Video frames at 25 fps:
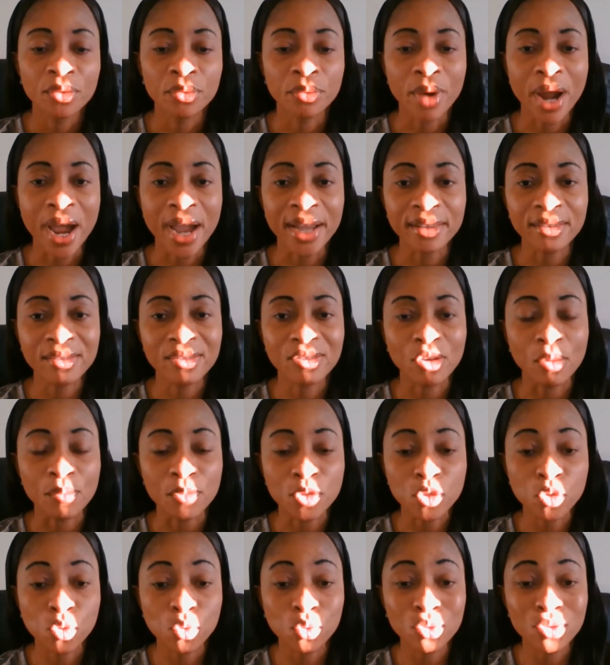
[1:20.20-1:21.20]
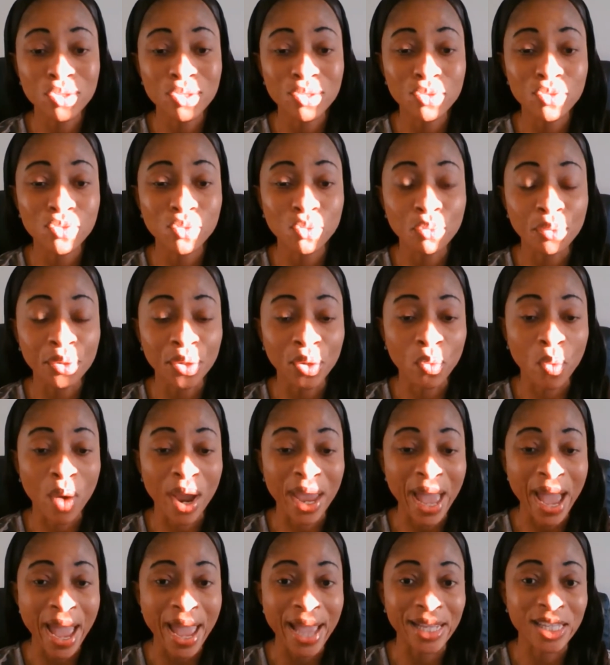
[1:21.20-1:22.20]
right? Some schools do
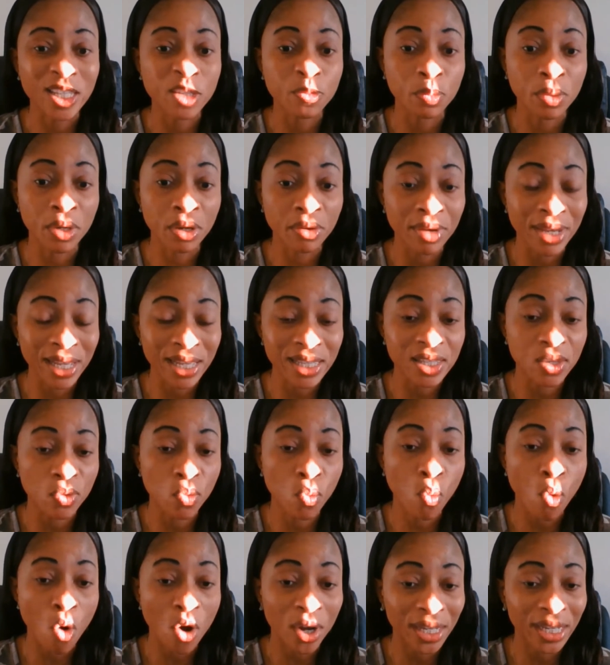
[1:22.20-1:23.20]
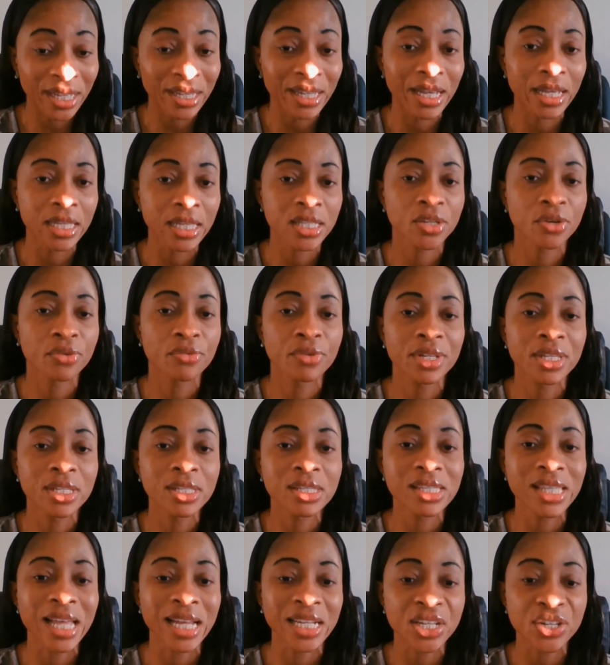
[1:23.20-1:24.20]
require experience working as a
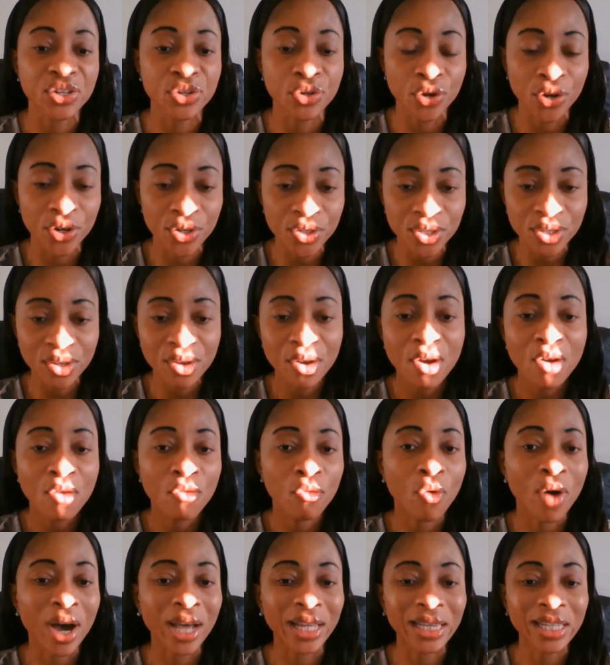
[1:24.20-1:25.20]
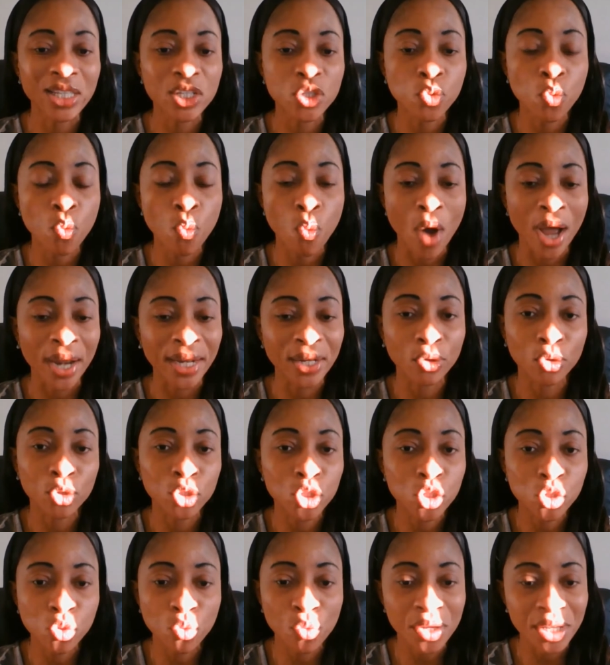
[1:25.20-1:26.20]
registered nurse for at least 1
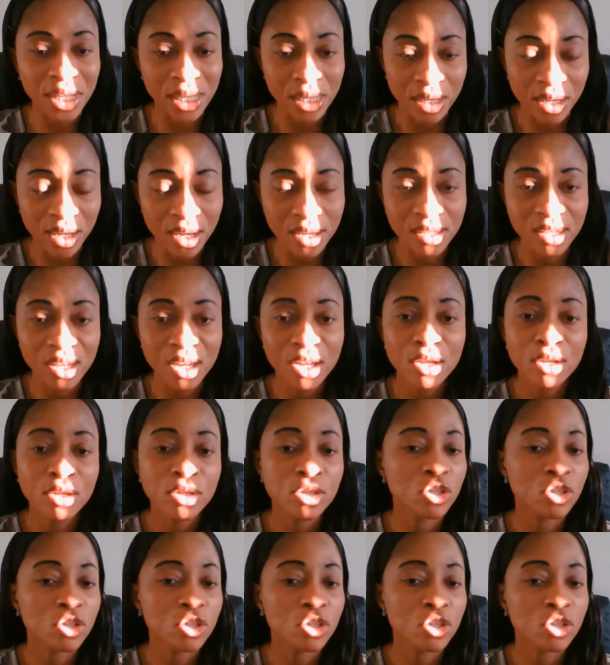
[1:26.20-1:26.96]
or 2 years.